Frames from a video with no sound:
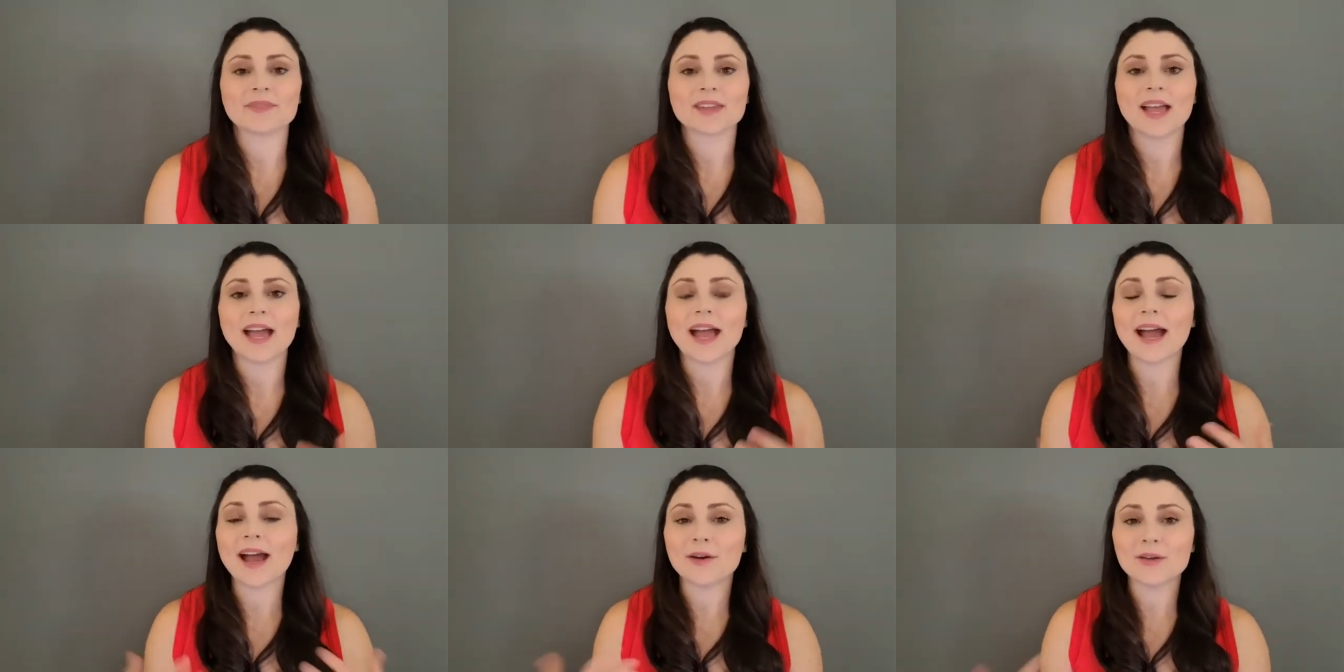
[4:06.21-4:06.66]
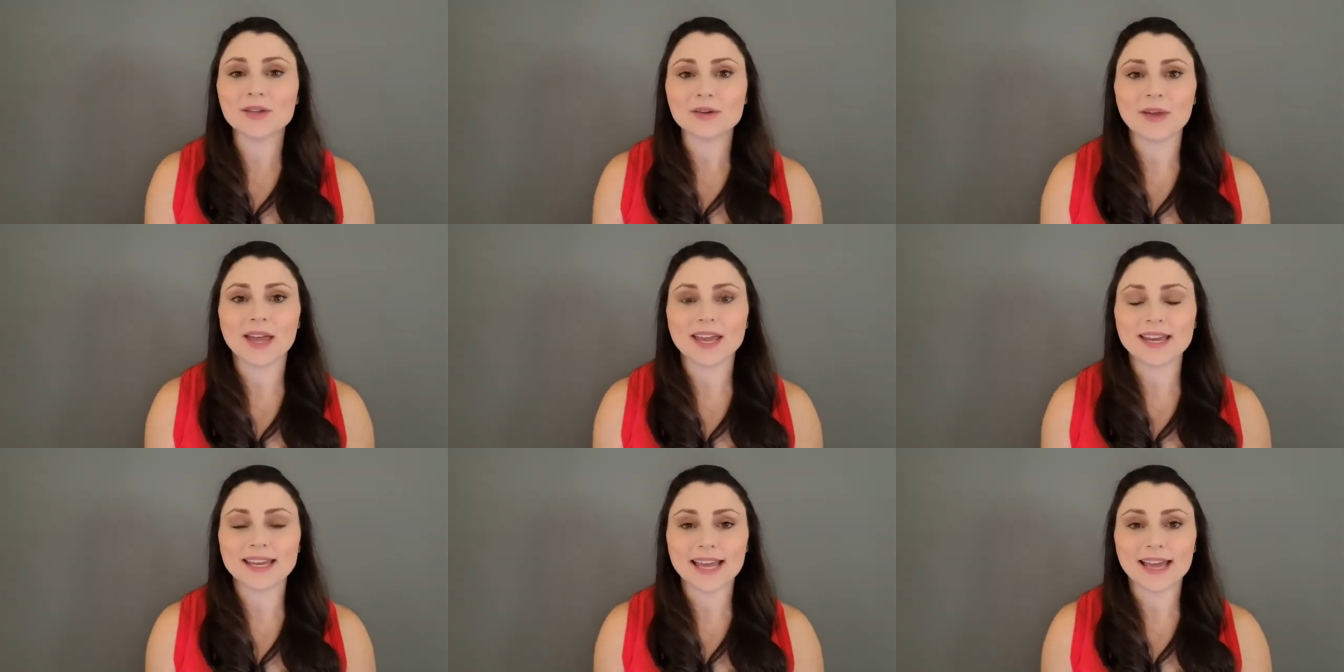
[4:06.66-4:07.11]
how you
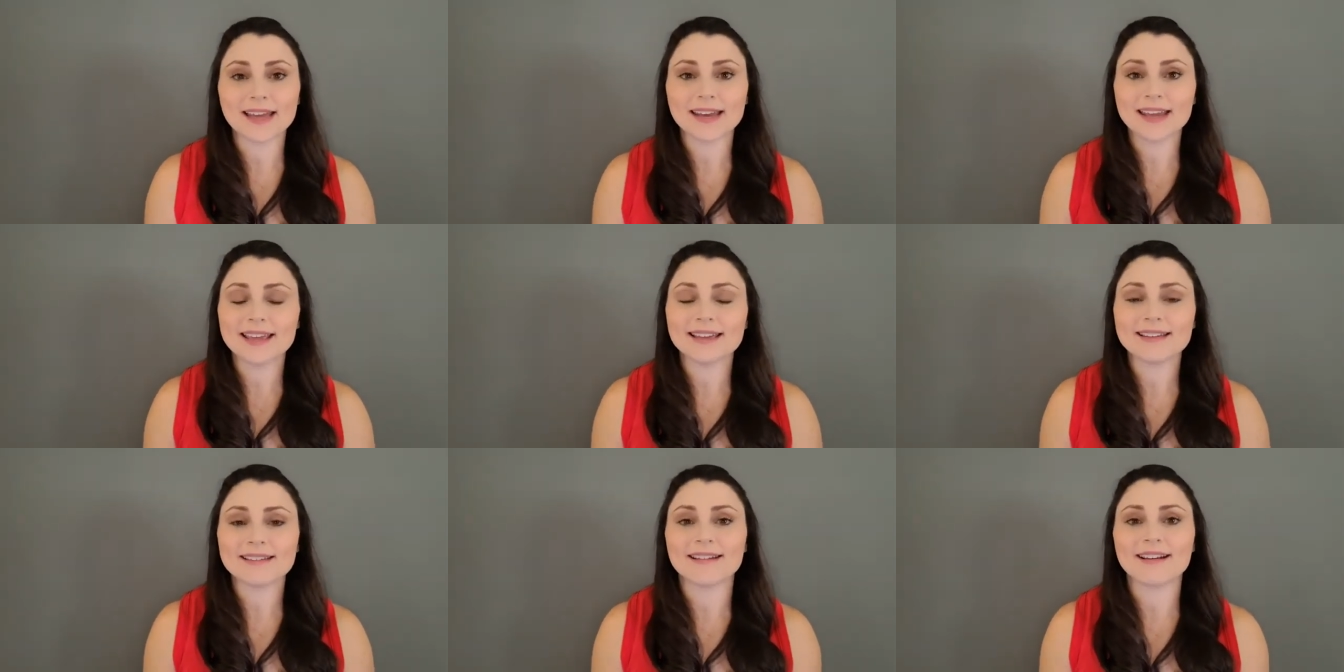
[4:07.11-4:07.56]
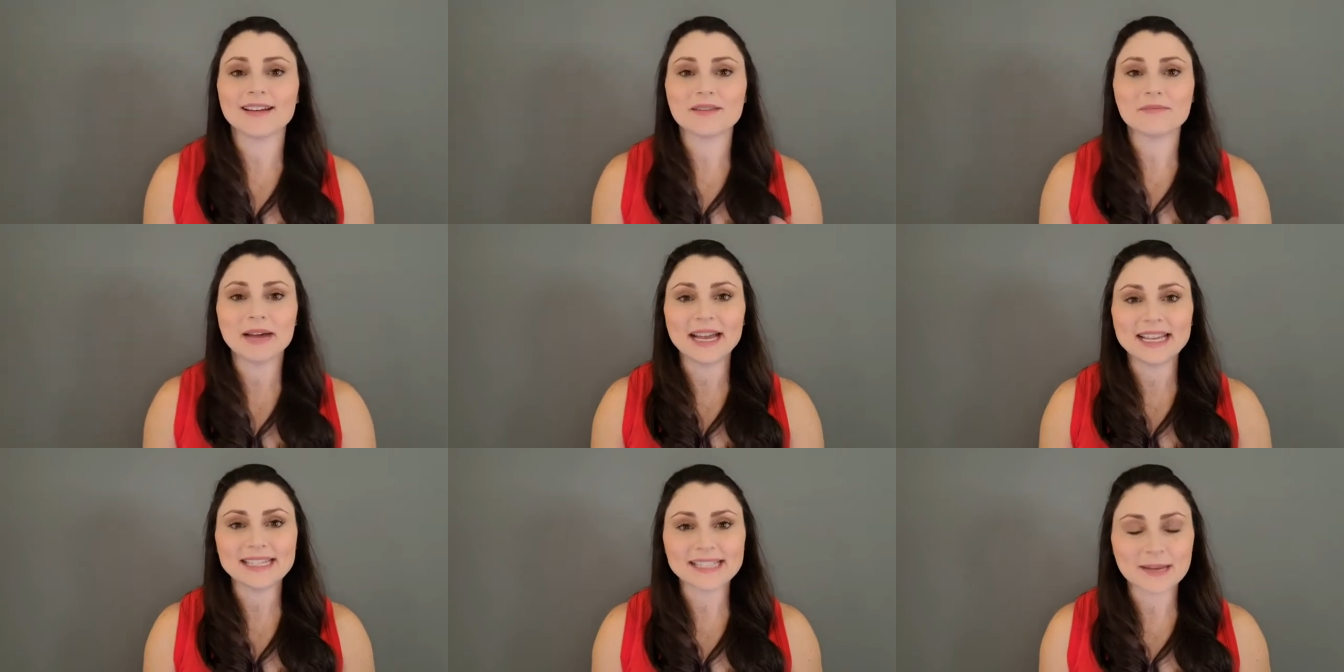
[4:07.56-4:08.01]
can get in on
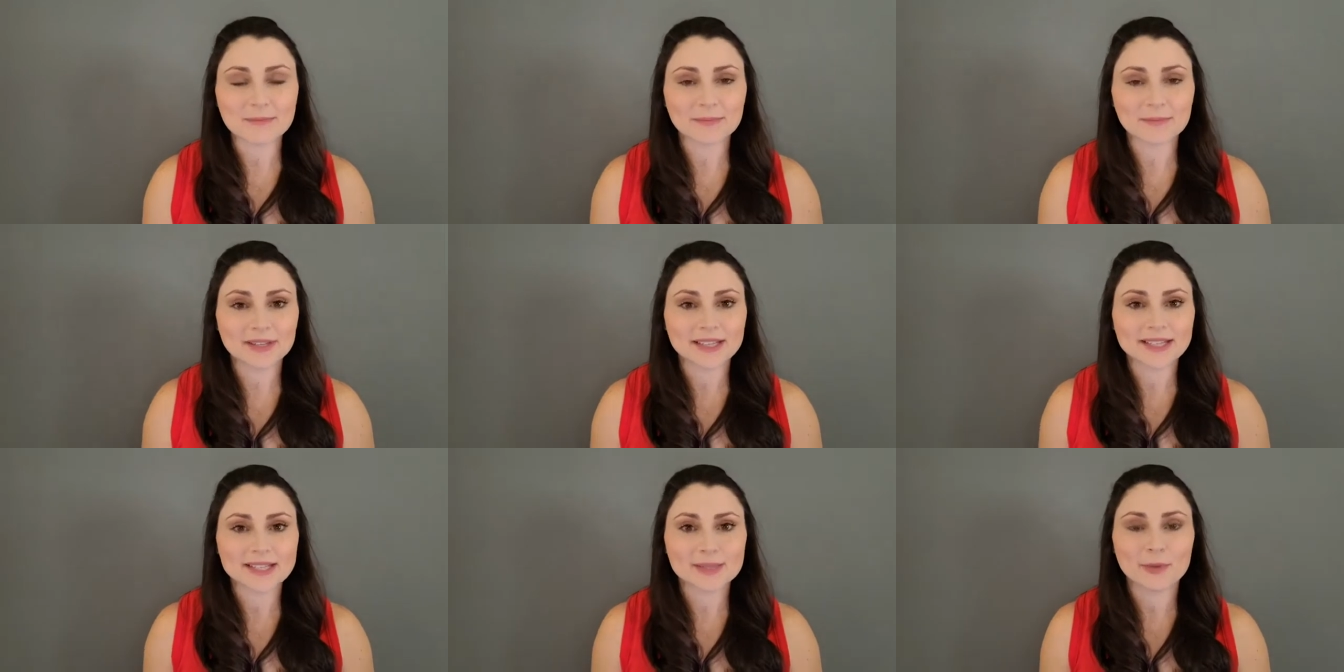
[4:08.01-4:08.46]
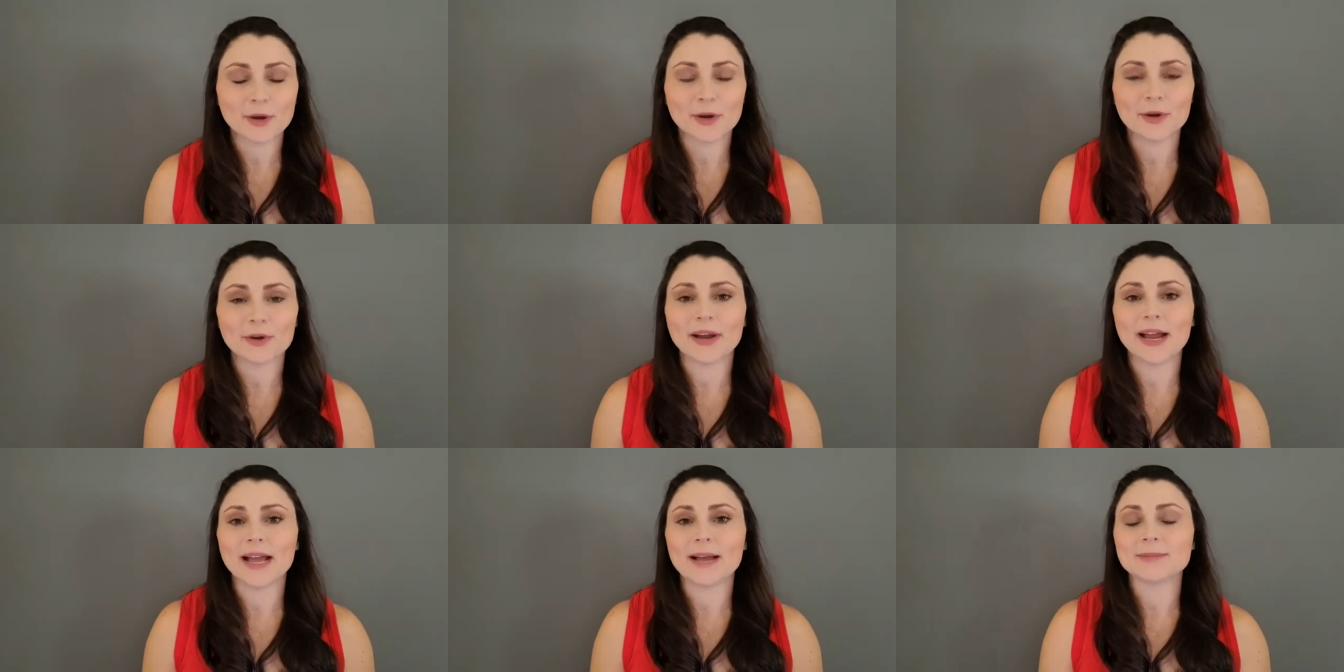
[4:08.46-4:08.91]
my templates
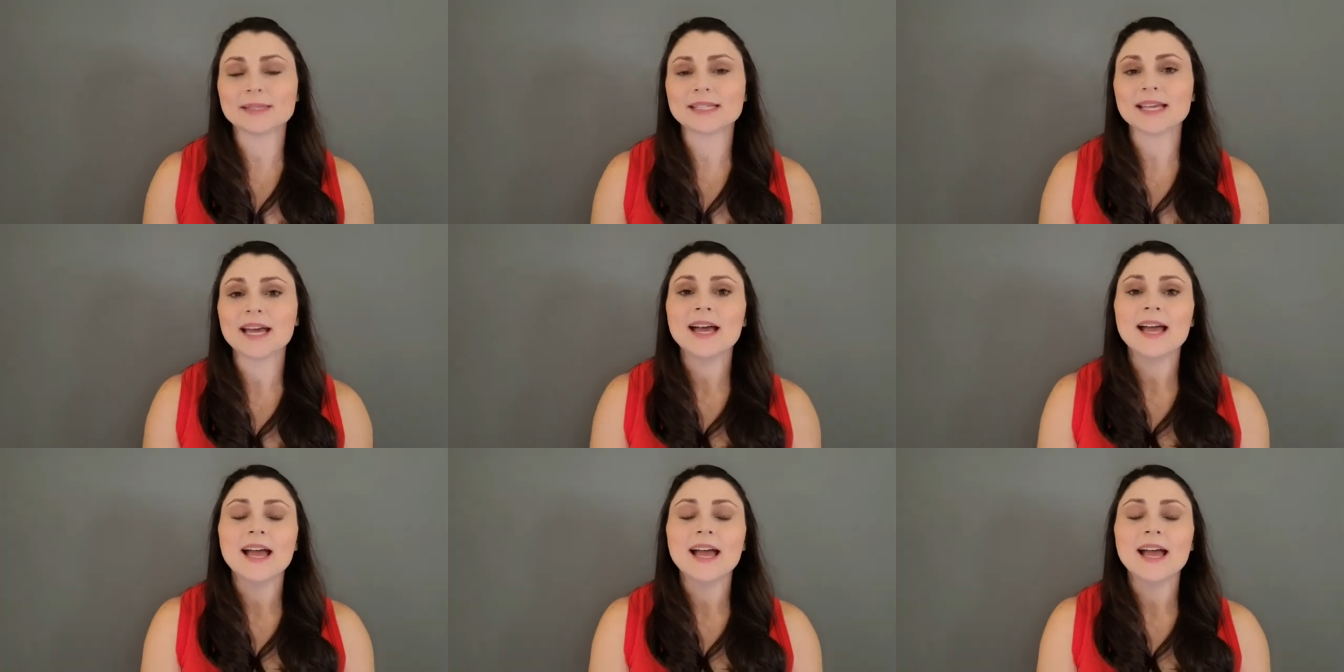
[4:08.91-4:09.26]
programs,